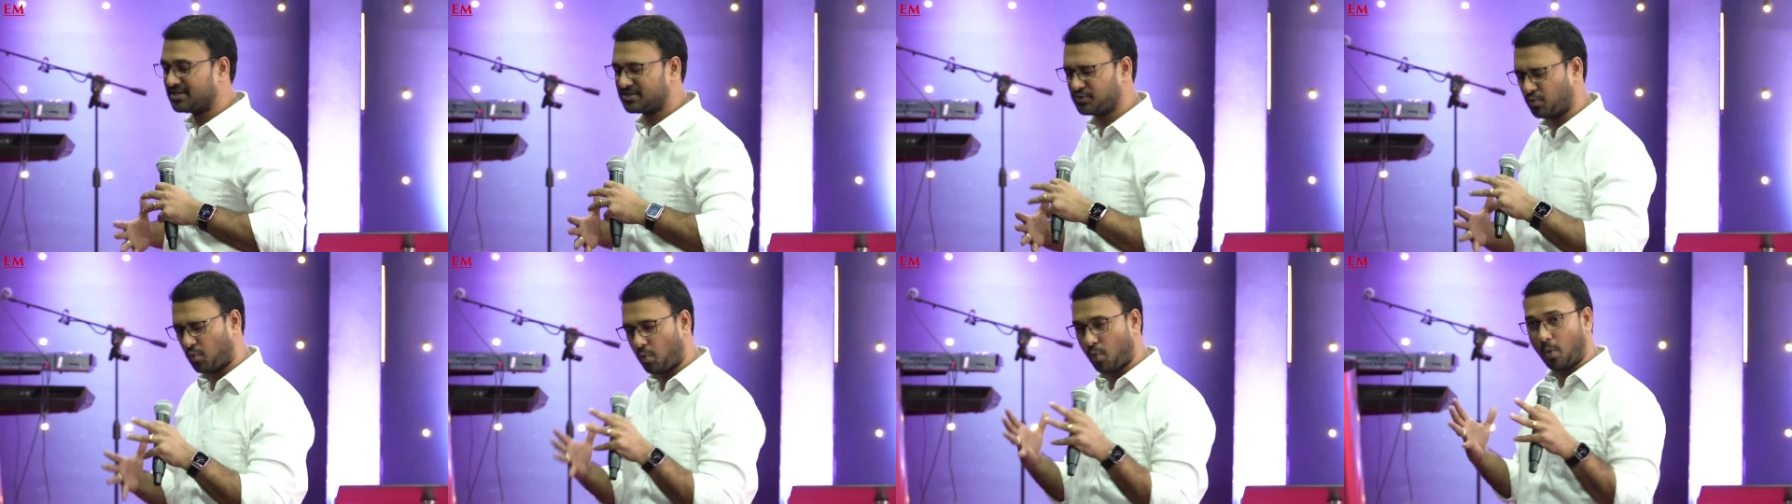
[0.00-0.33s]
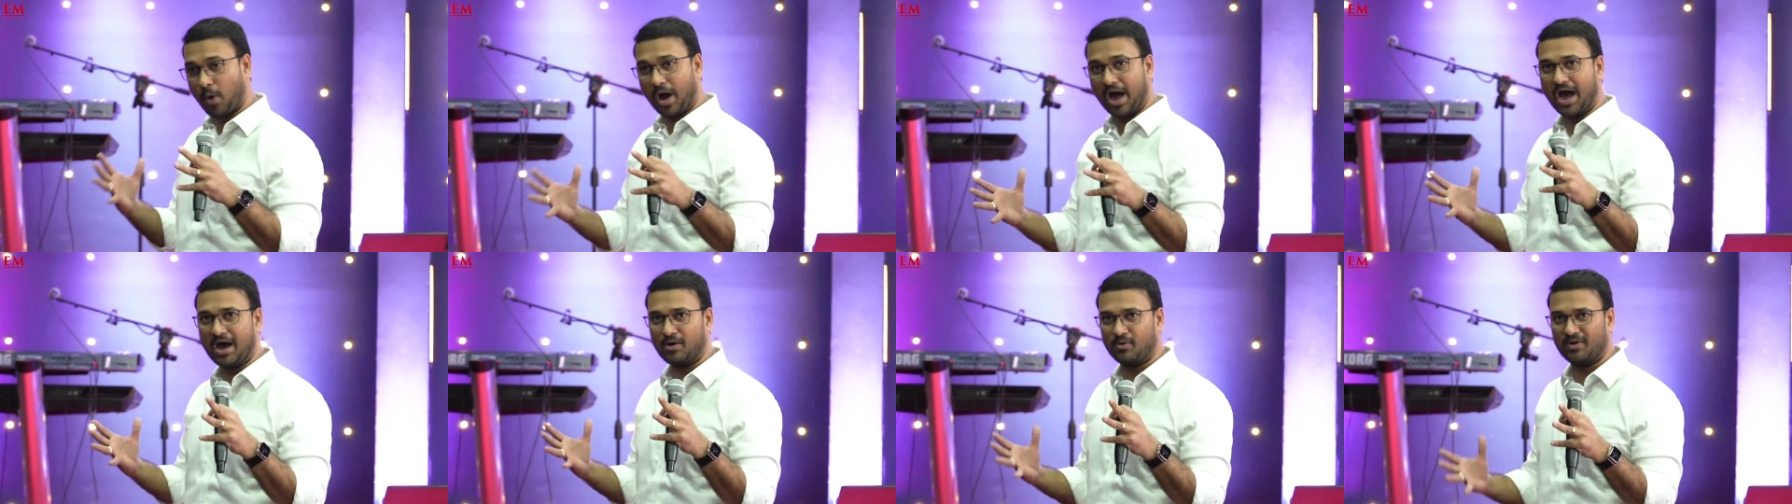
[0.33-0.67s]

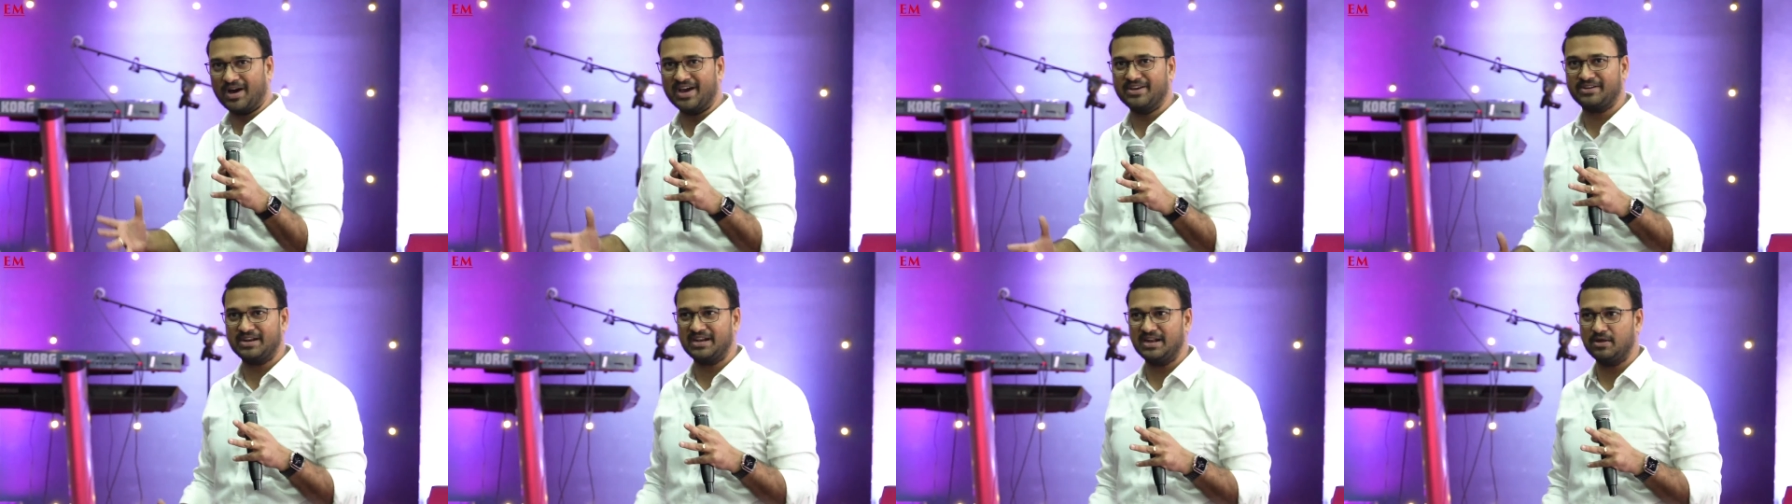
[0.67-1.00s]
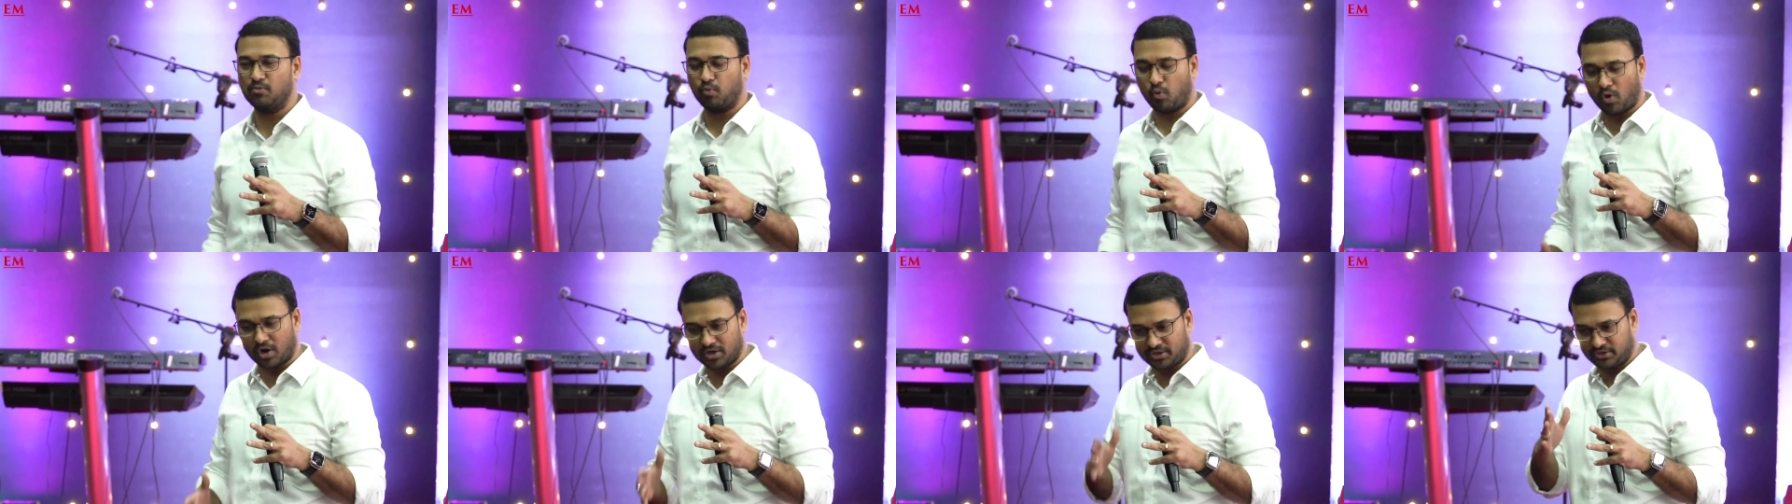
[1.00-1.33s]
wow, I really
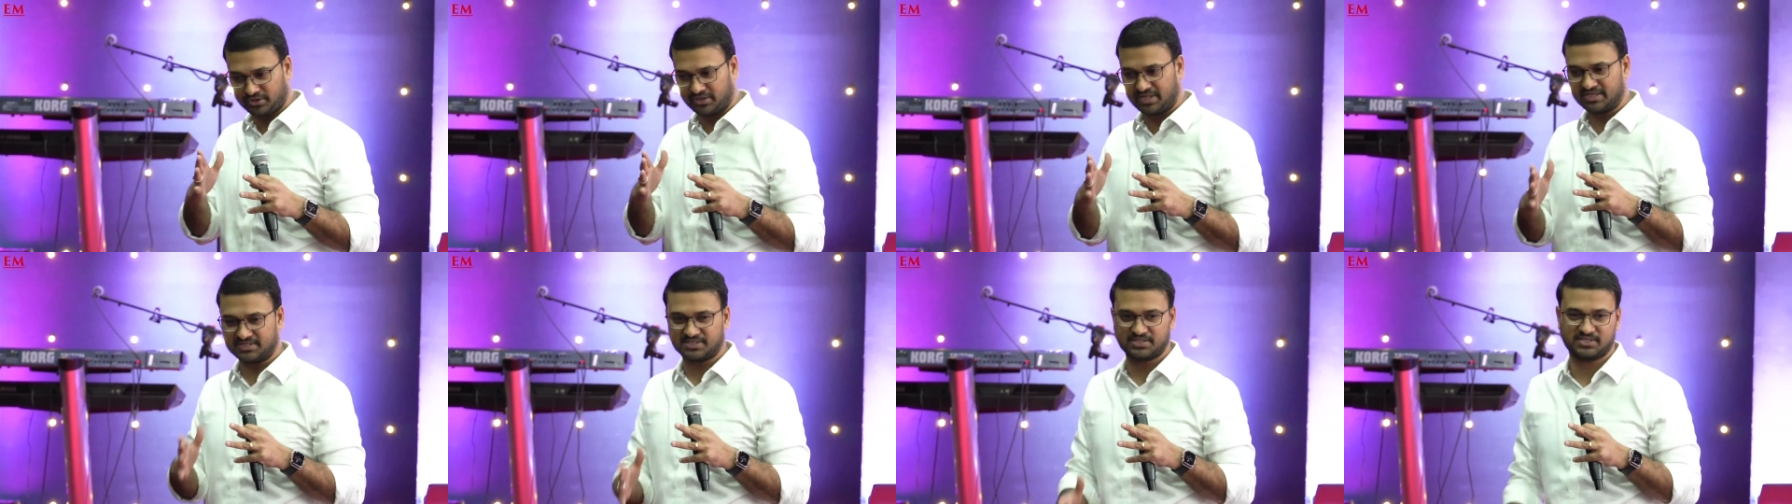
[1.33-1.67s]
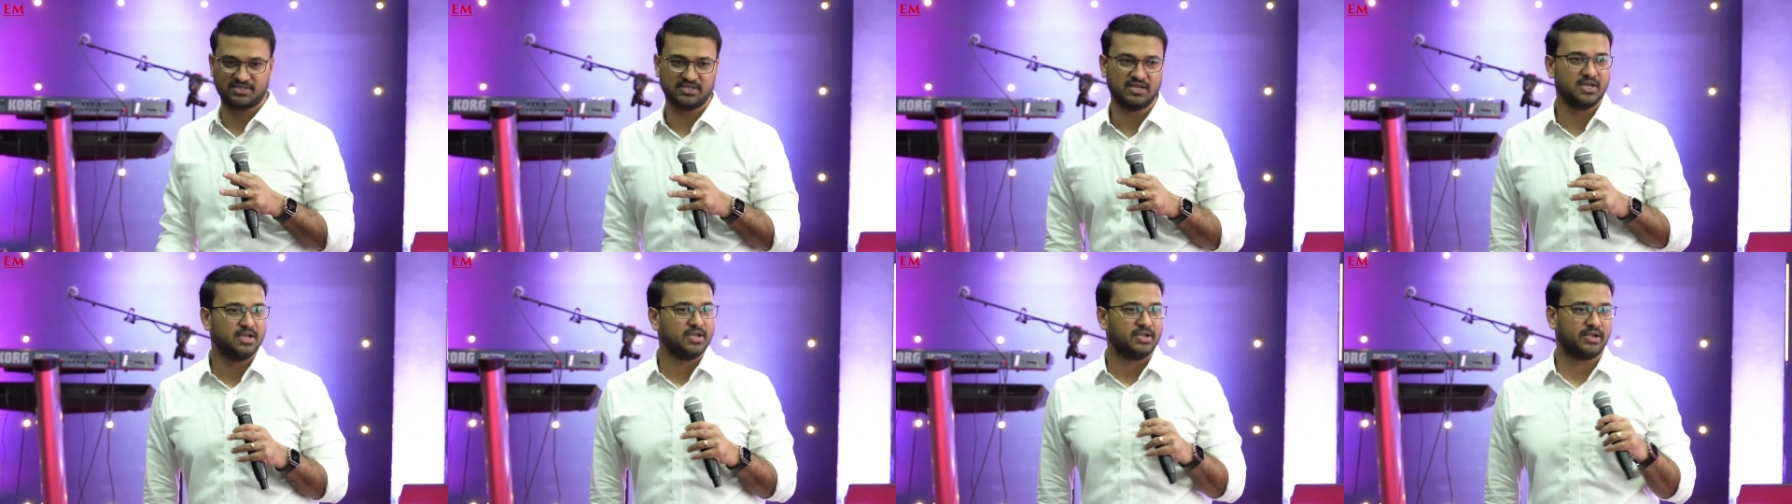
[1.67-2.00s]
want this?
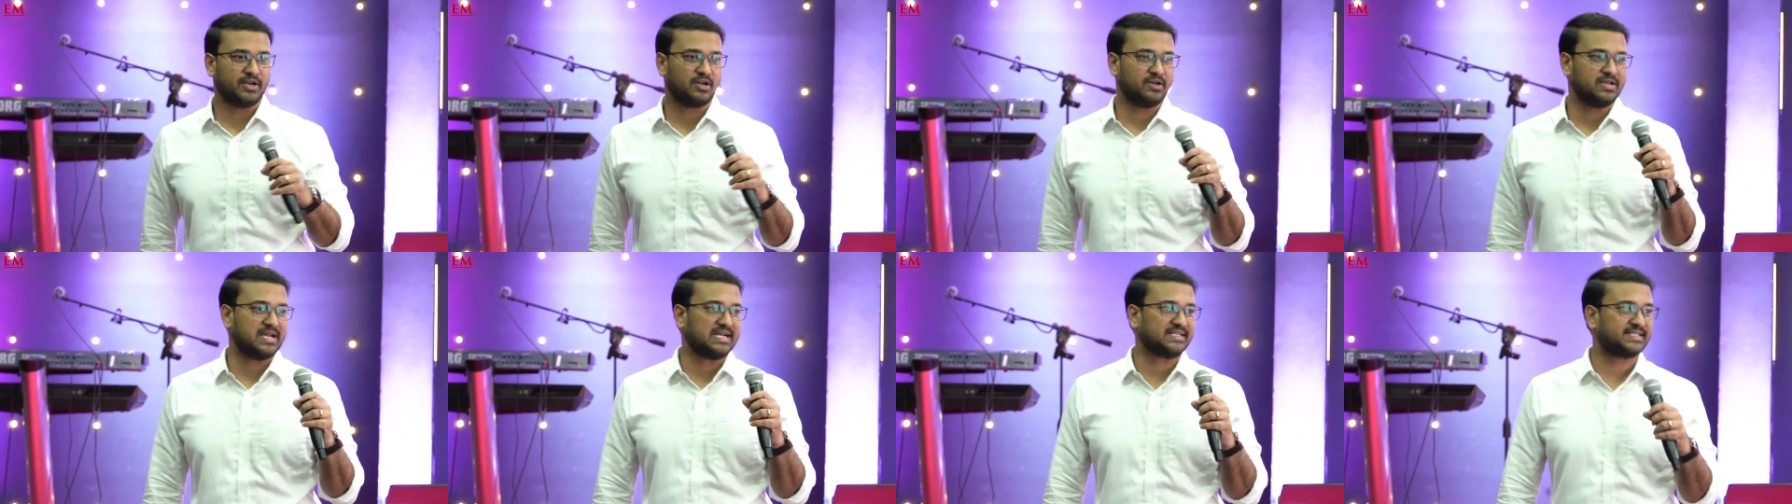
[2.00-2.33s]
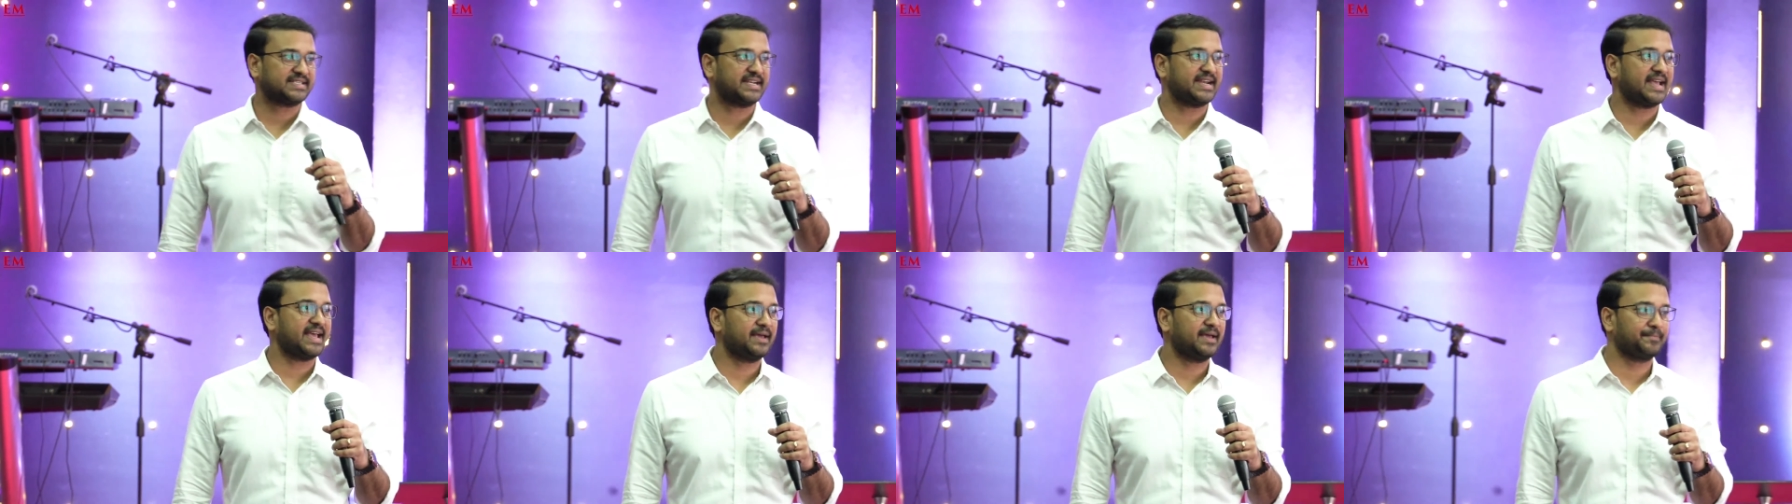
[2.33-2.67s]
You know,
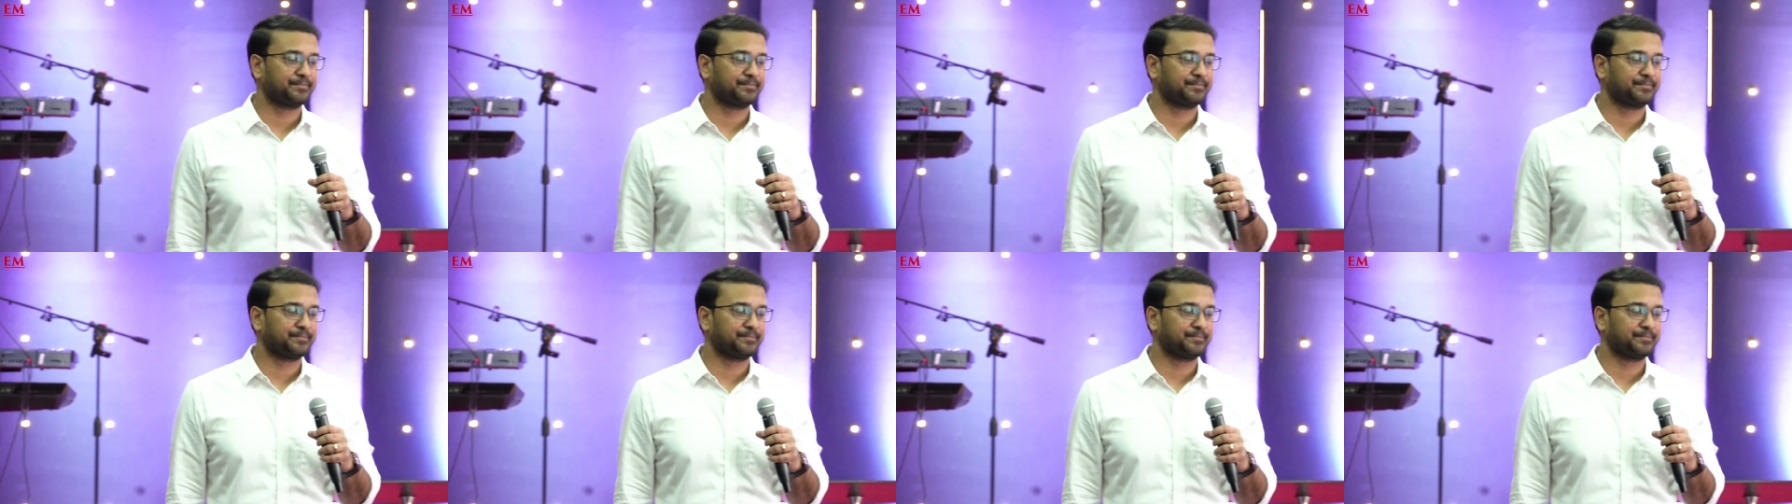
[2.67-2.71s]
yesterday,